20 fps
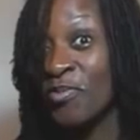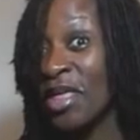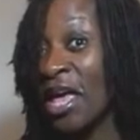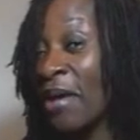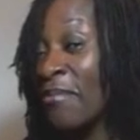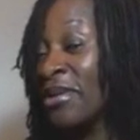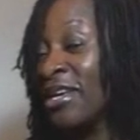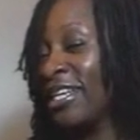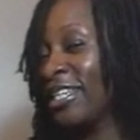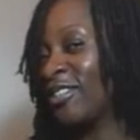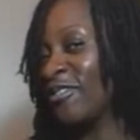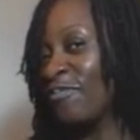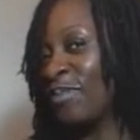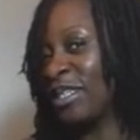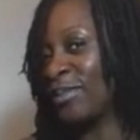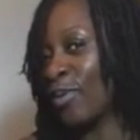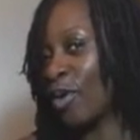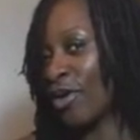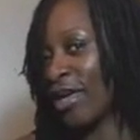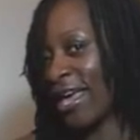from the MNH of
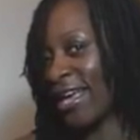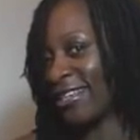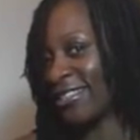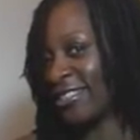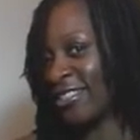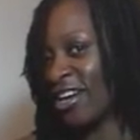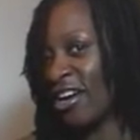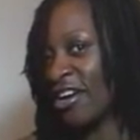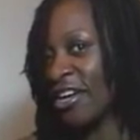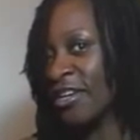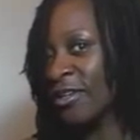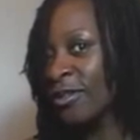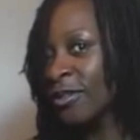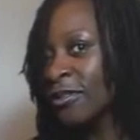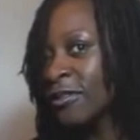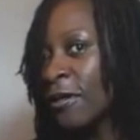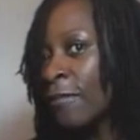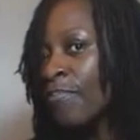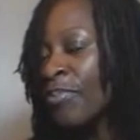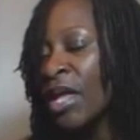Bespoke
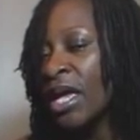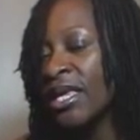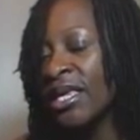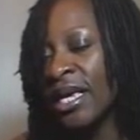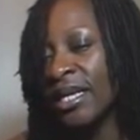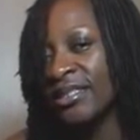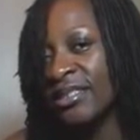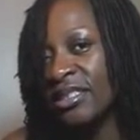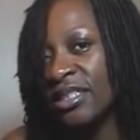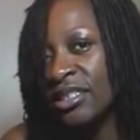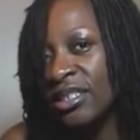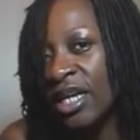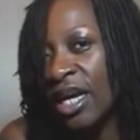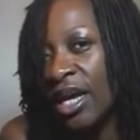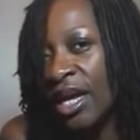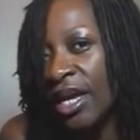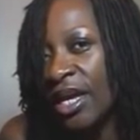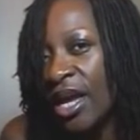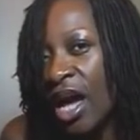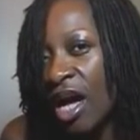Hairstyles.
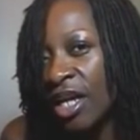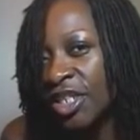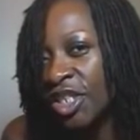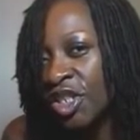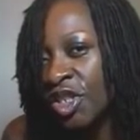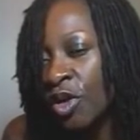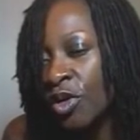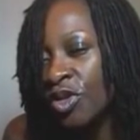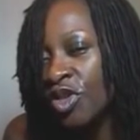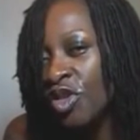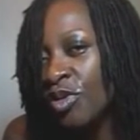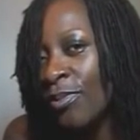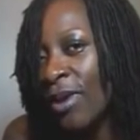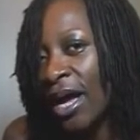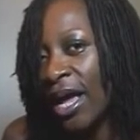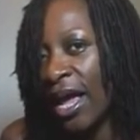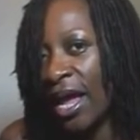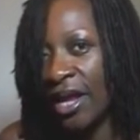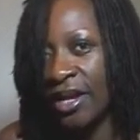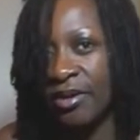Yesterday I showed you
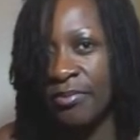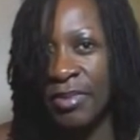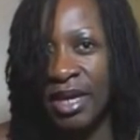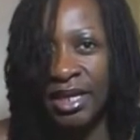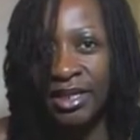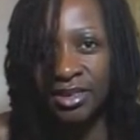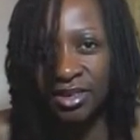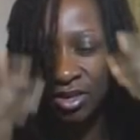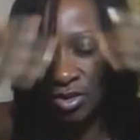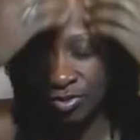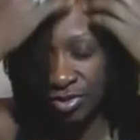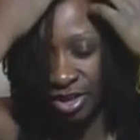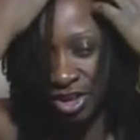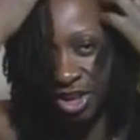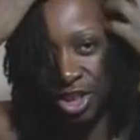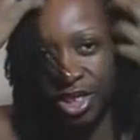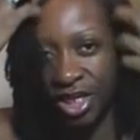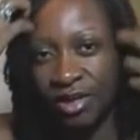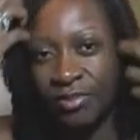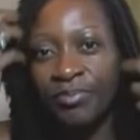my henna mix, the
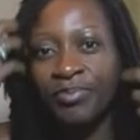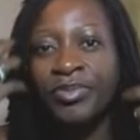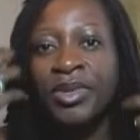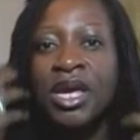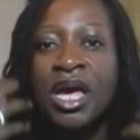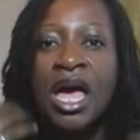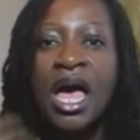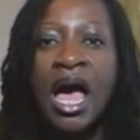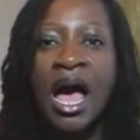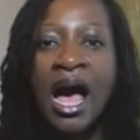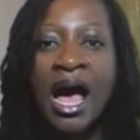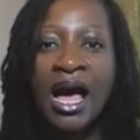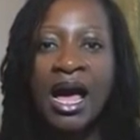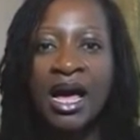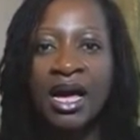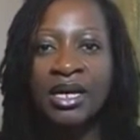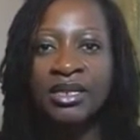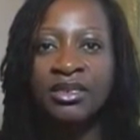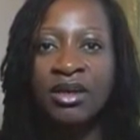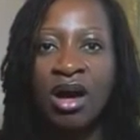regime,
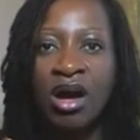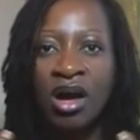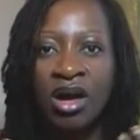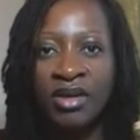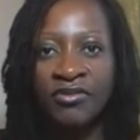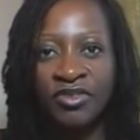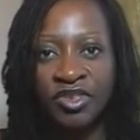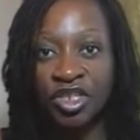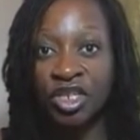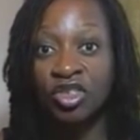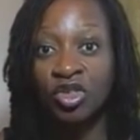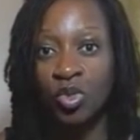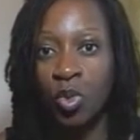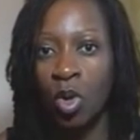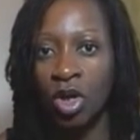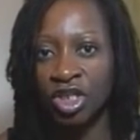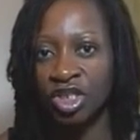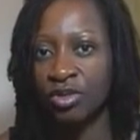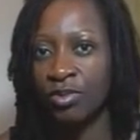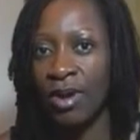and I've just
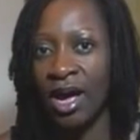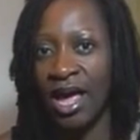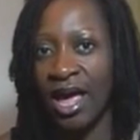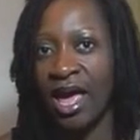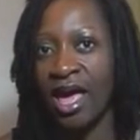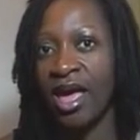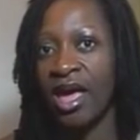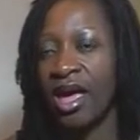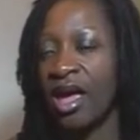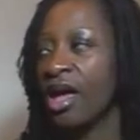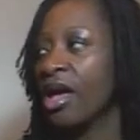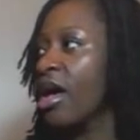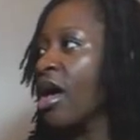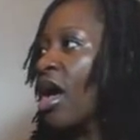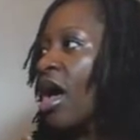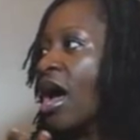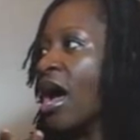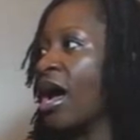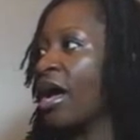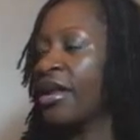washed my hair
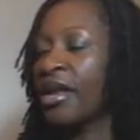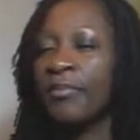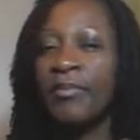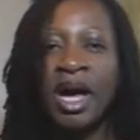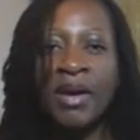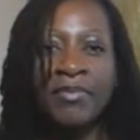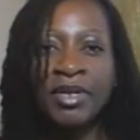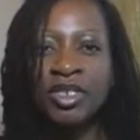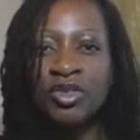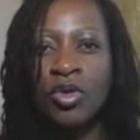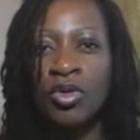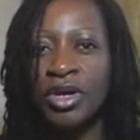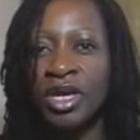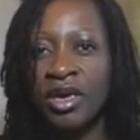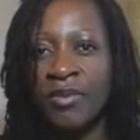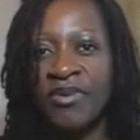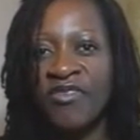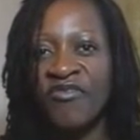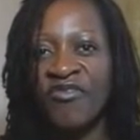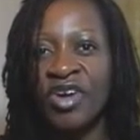and I might be
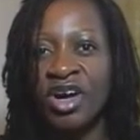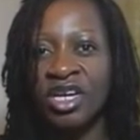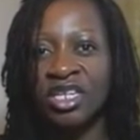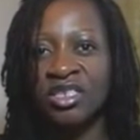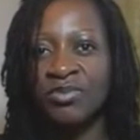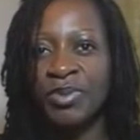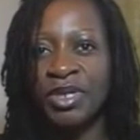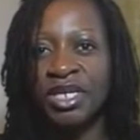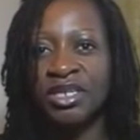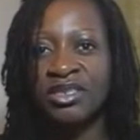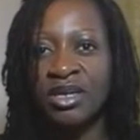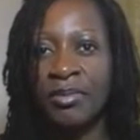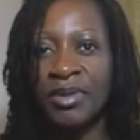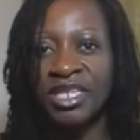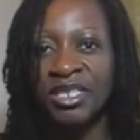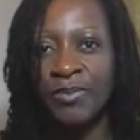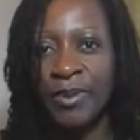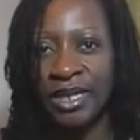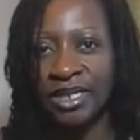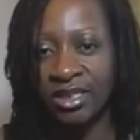talking a bit fast because I'm
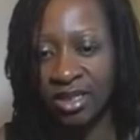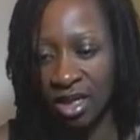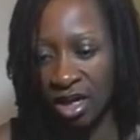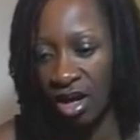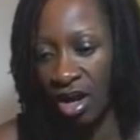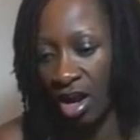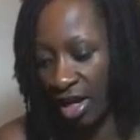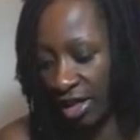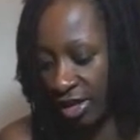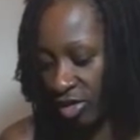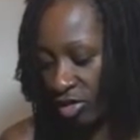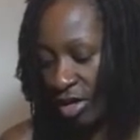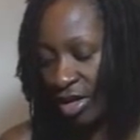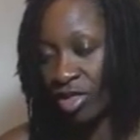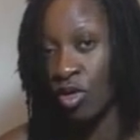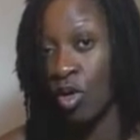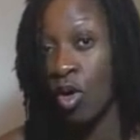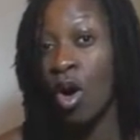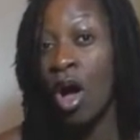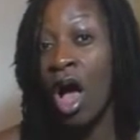expecting a client. So I
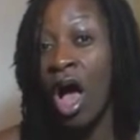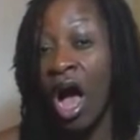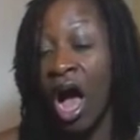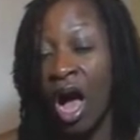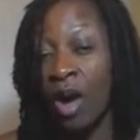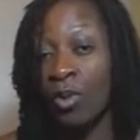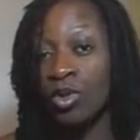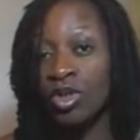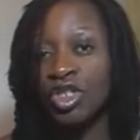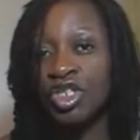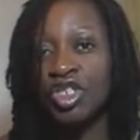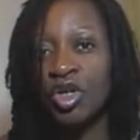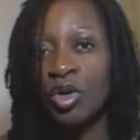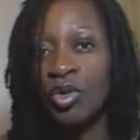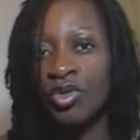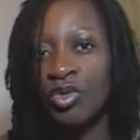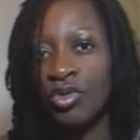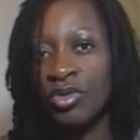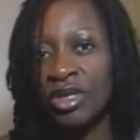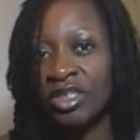thought I would
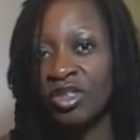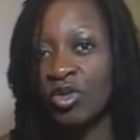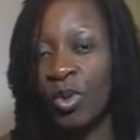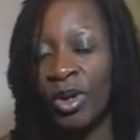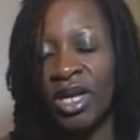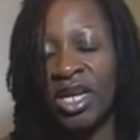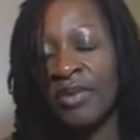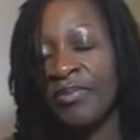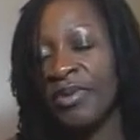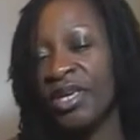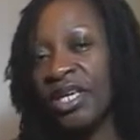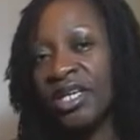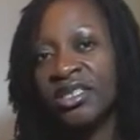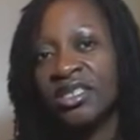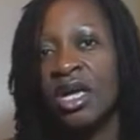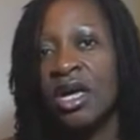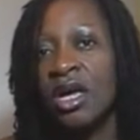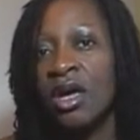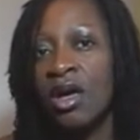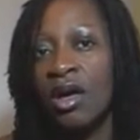show you this quickly
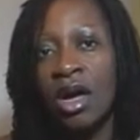because